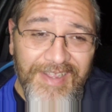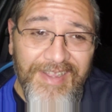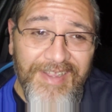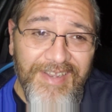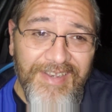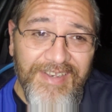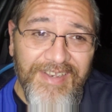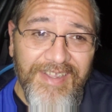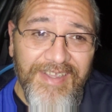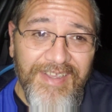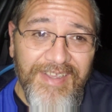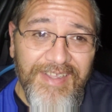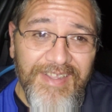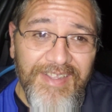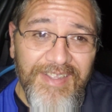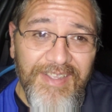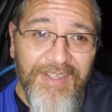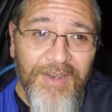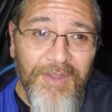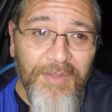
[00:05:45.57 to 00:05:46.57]
And,
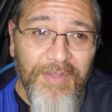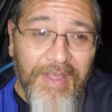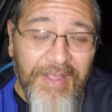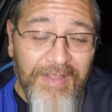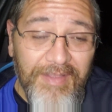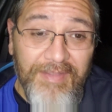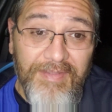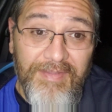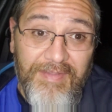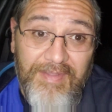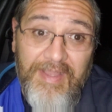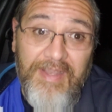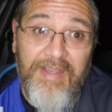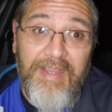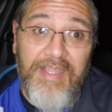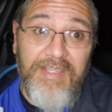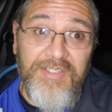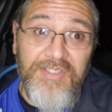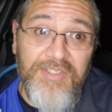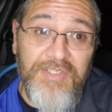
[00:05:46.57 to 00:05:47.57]
you know, like, then
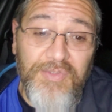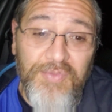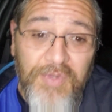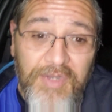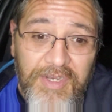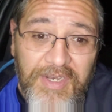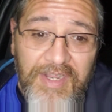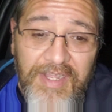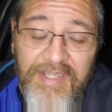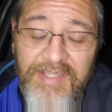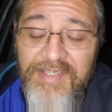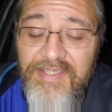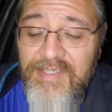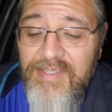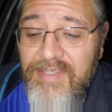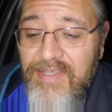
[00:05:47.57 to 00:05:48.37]
that's just what it is.